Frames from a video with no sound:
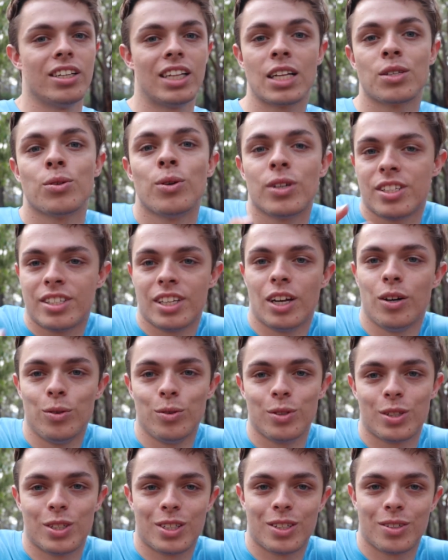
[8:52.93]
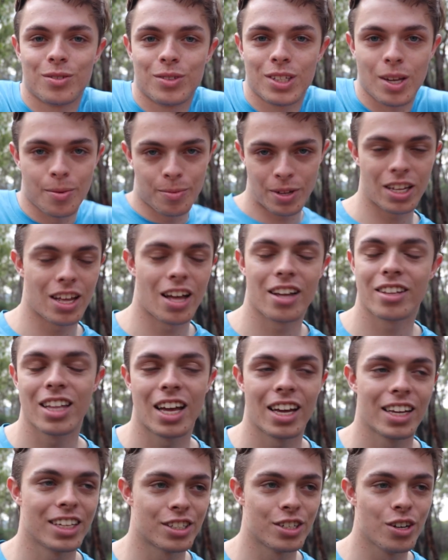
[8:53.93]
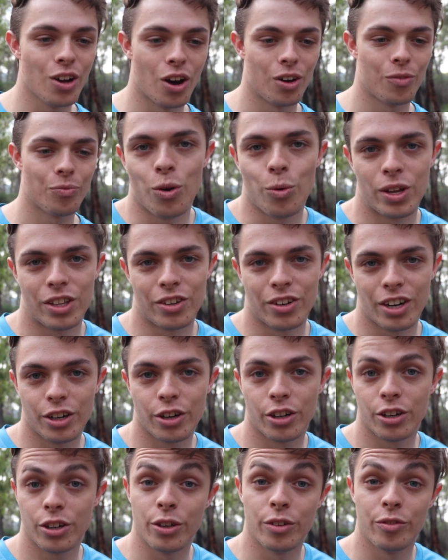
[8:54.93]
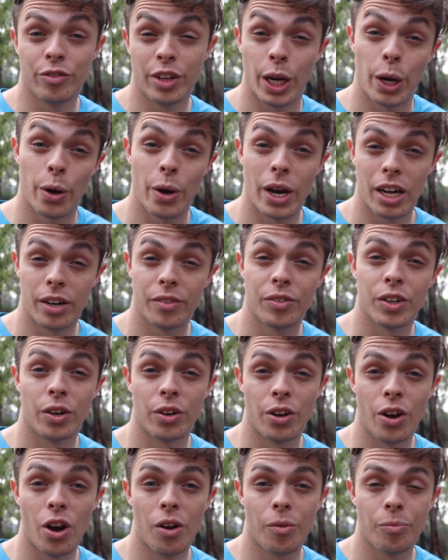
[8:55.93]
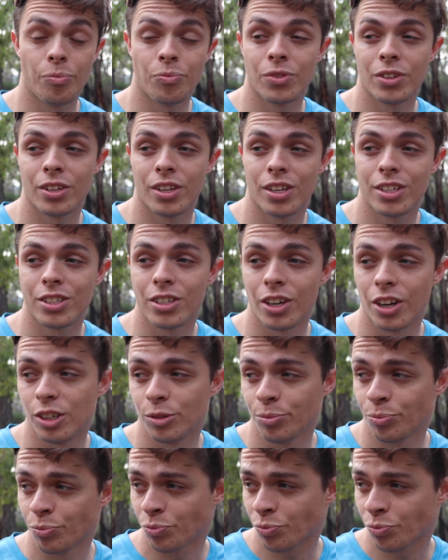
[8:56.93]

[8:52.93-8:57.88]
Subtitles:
That's what sells something like that. It's not whether I got a good video out of it or not. So,